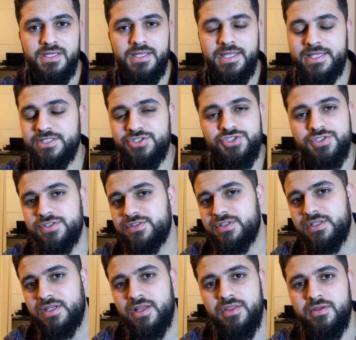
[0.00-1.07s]
is just
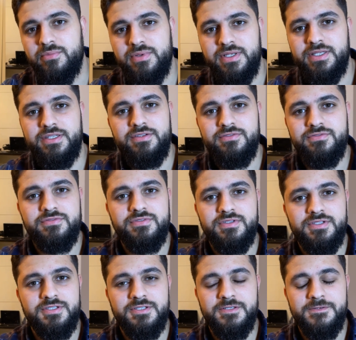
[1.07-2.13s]
another belief.
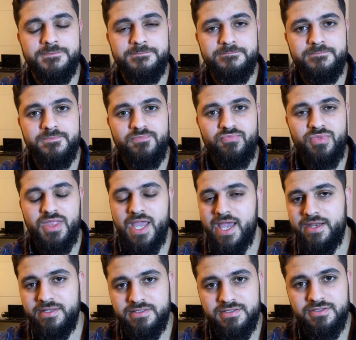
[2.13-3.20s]

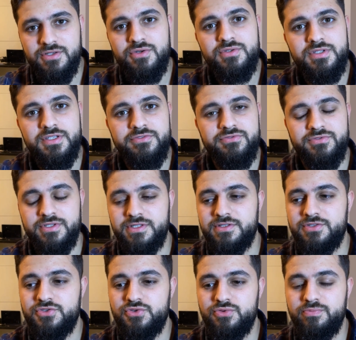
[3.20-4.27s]
And it's no different
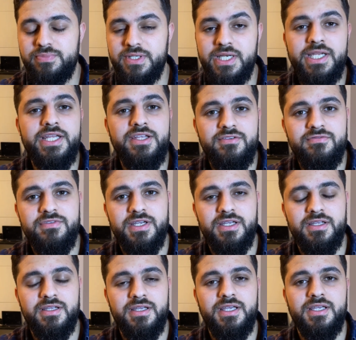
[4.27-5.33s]
to
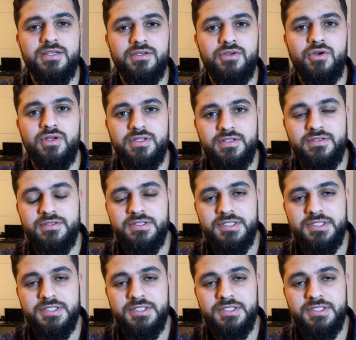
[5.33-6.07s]
believing in God.